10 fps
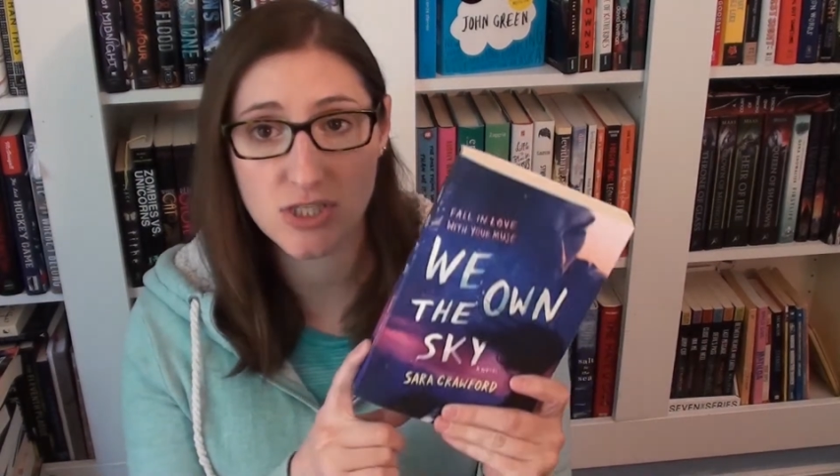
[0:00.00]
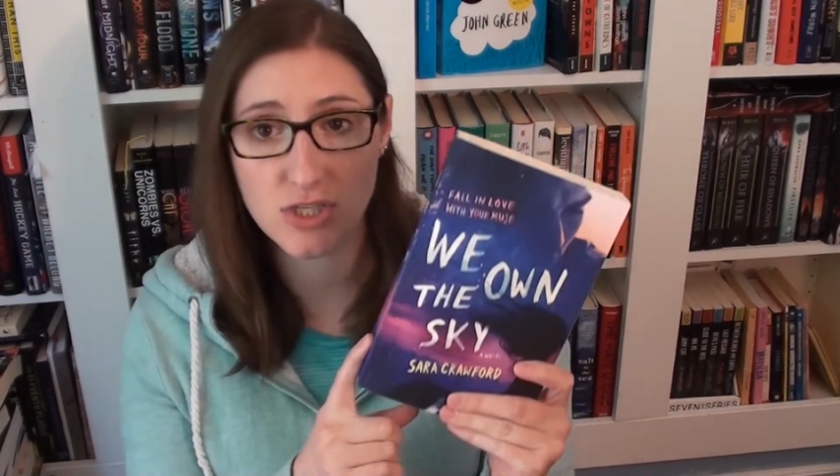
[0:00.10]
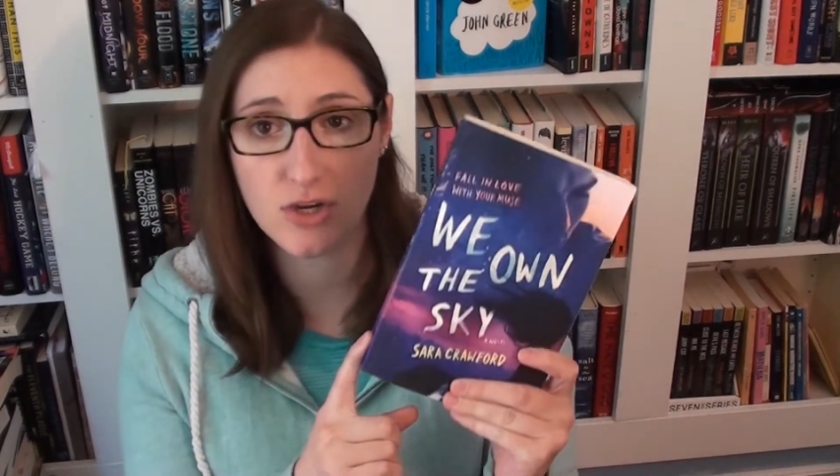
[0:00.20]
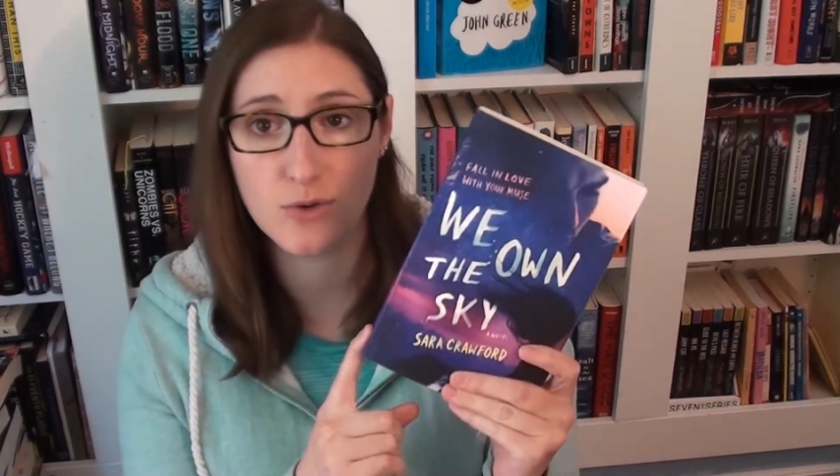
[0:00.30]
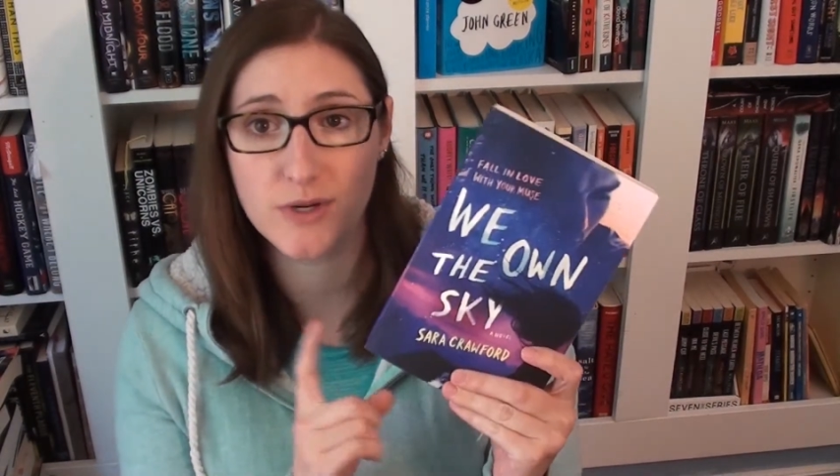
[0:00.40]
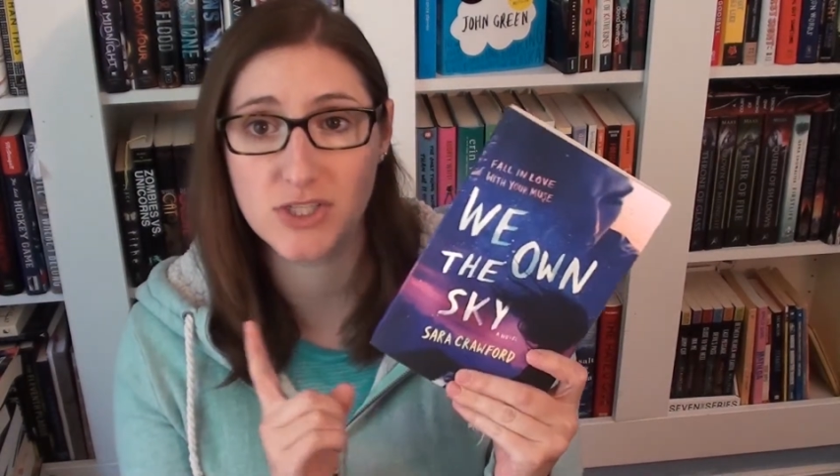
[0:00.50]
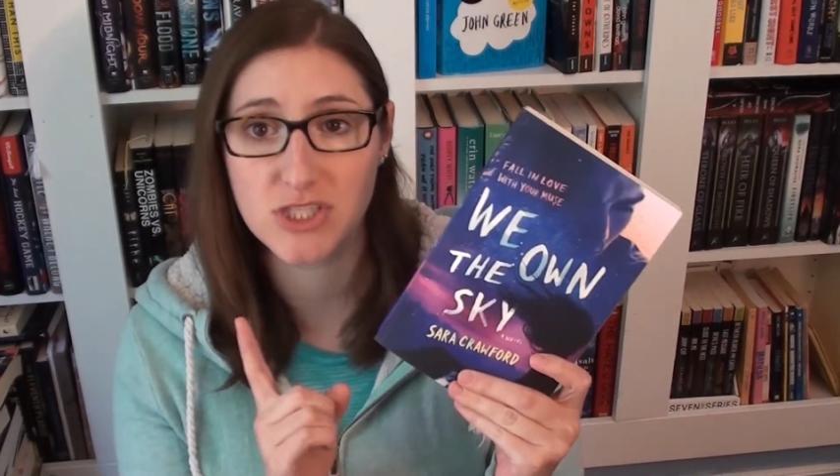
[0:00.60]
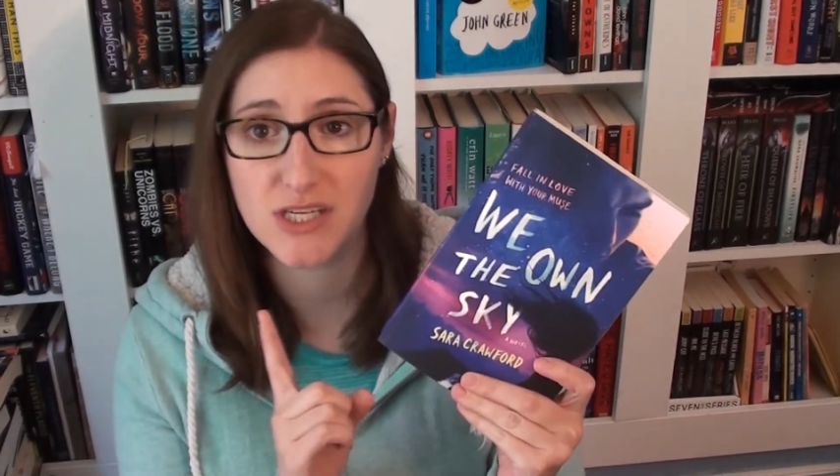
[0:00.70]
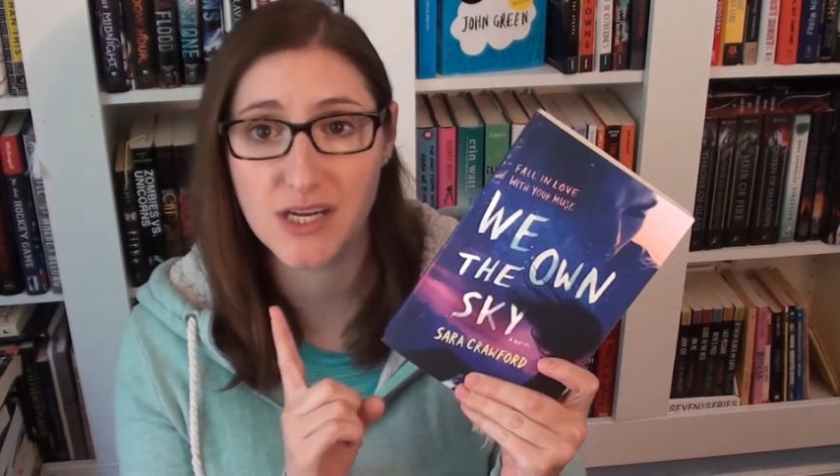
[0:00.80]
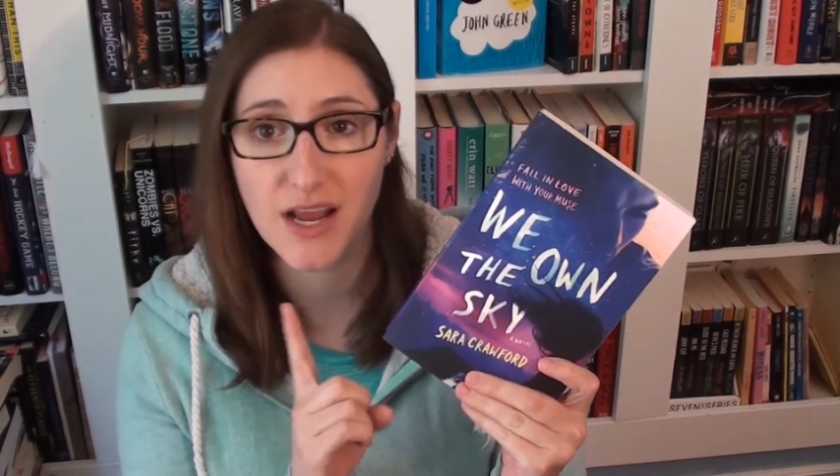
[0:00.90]
so when
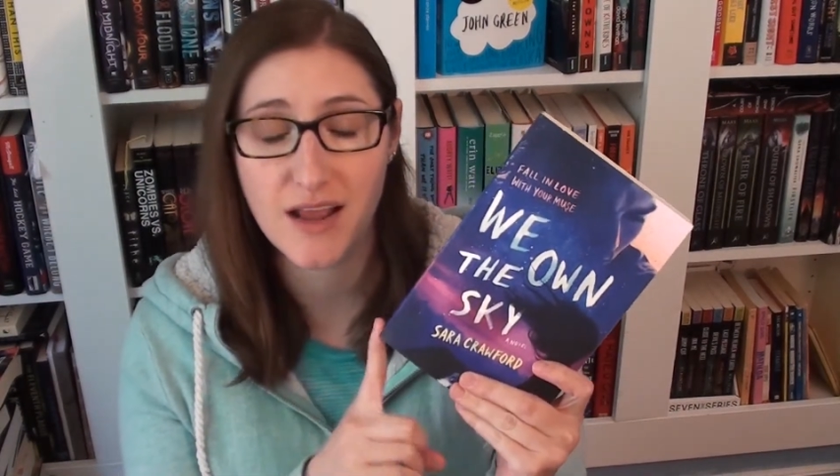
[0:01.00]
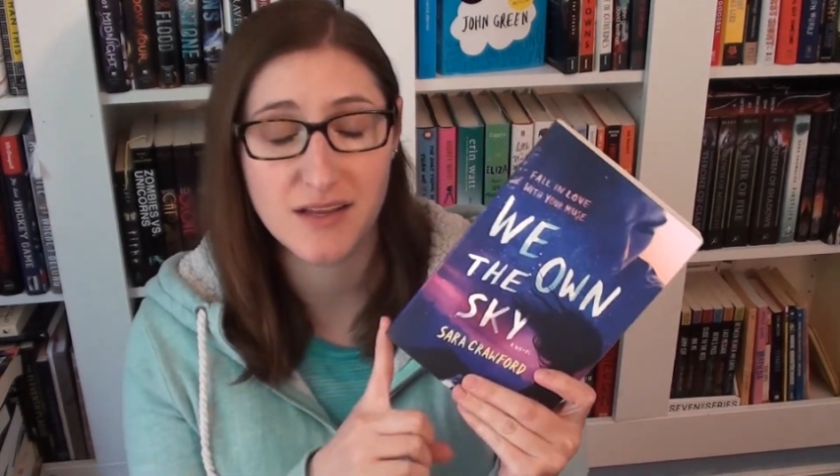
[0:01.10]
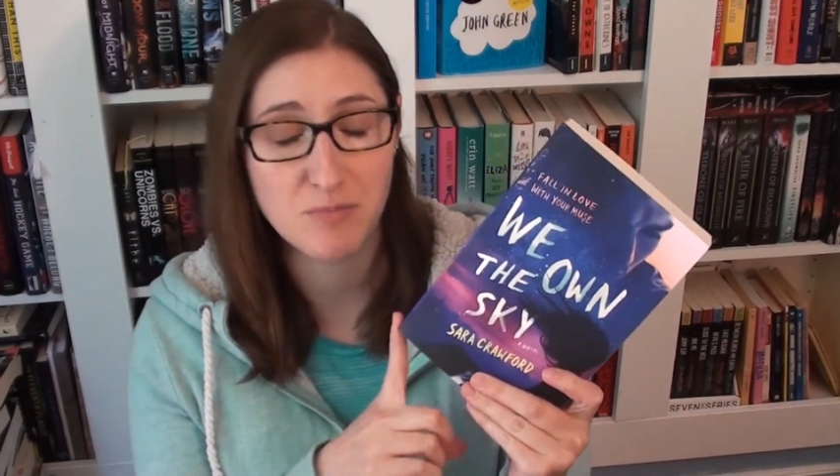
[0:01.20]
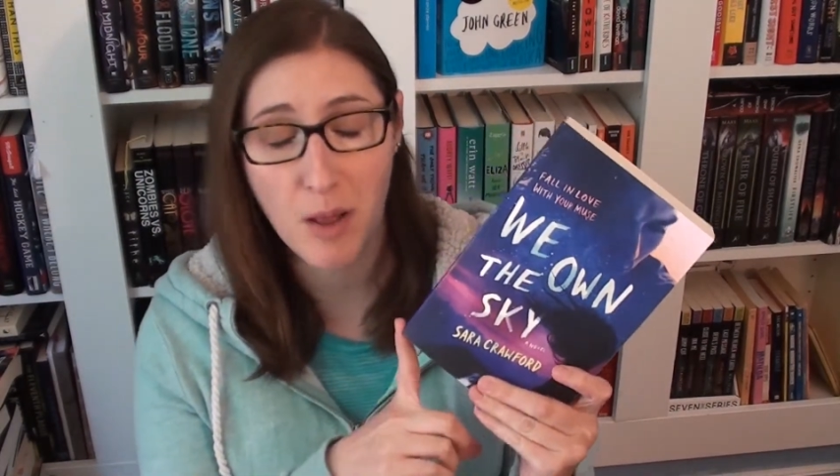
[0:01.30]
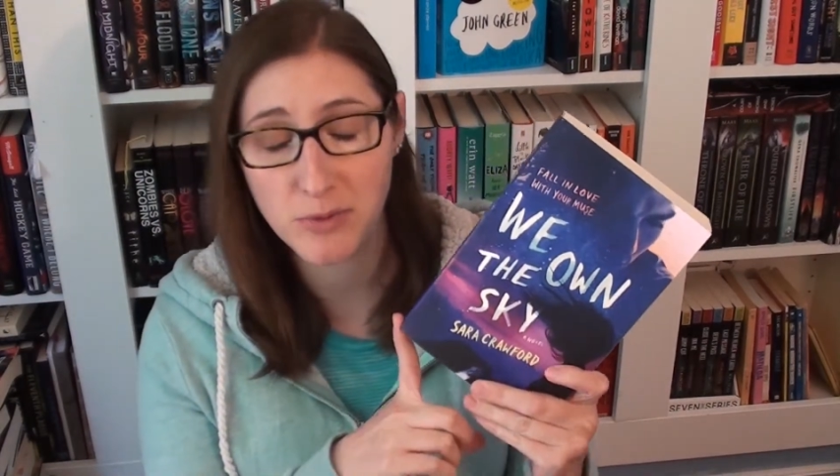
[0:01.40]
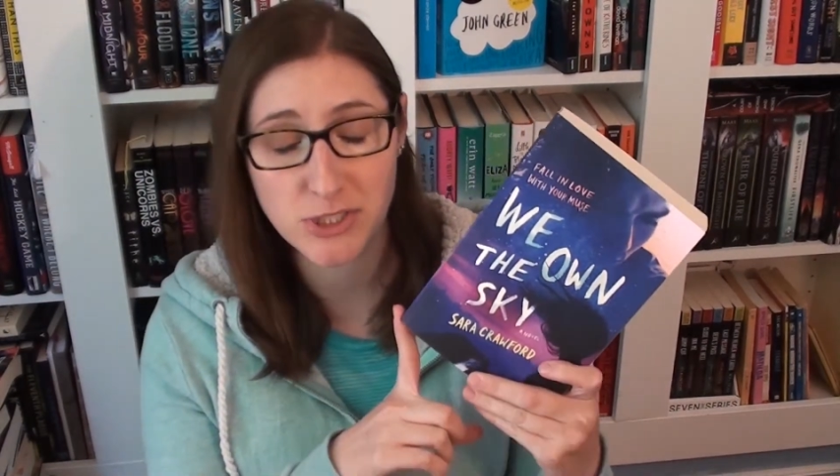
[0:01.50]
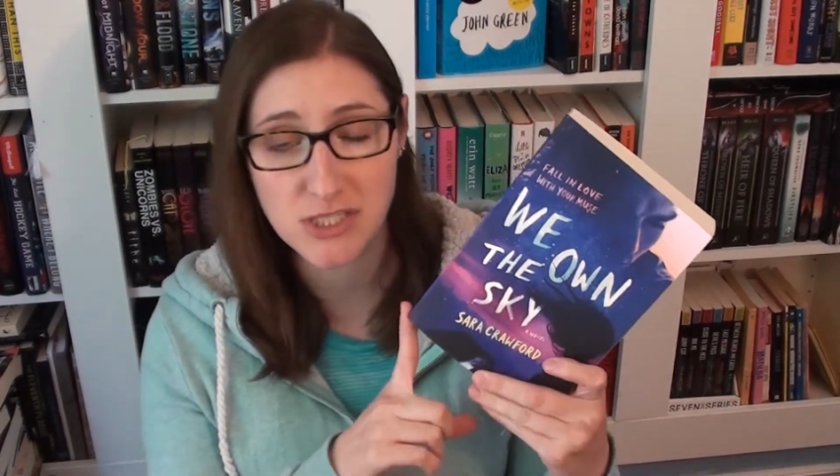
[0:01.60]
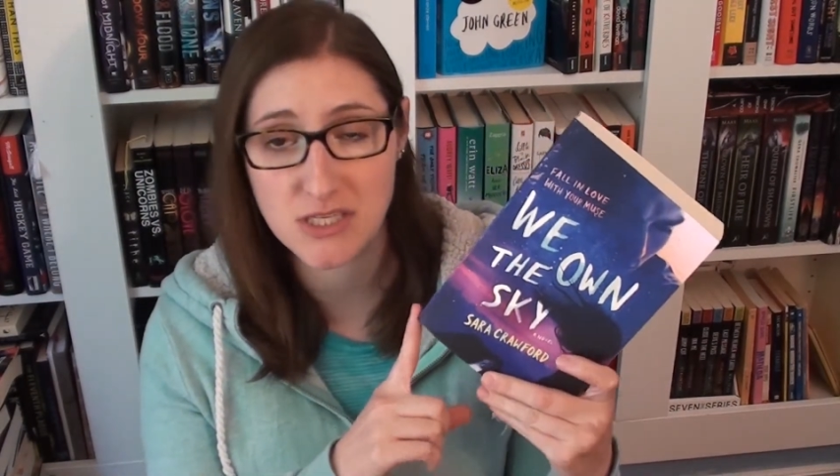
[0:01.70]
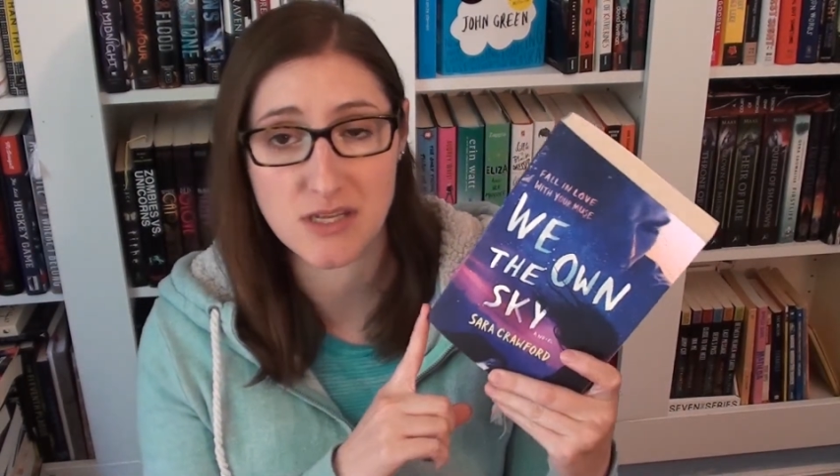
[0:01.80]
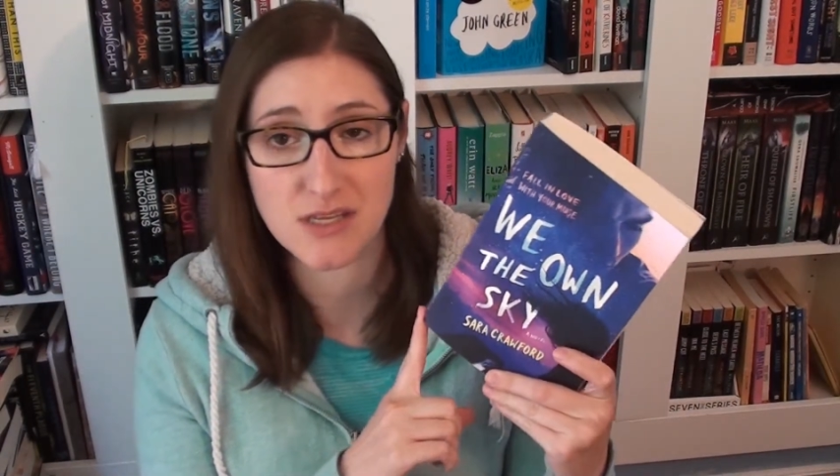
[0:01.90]
she publishes